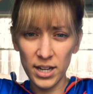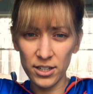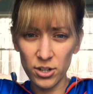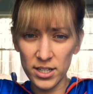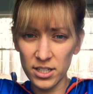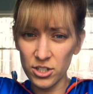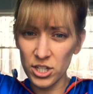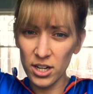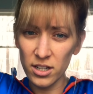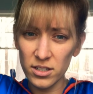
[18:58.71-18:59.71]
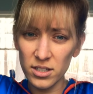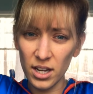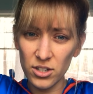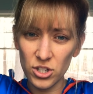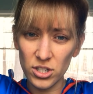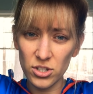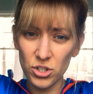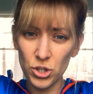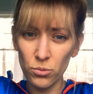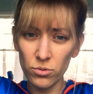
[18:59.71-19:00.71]
texturizing shears and
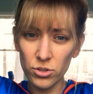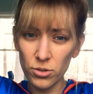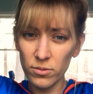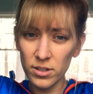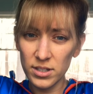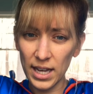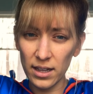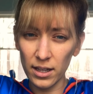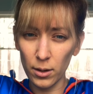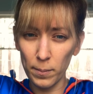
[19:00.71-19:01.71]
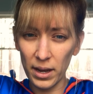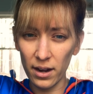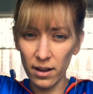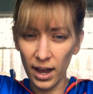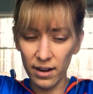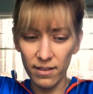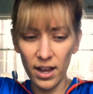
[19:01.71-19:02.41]
just take a little bit out of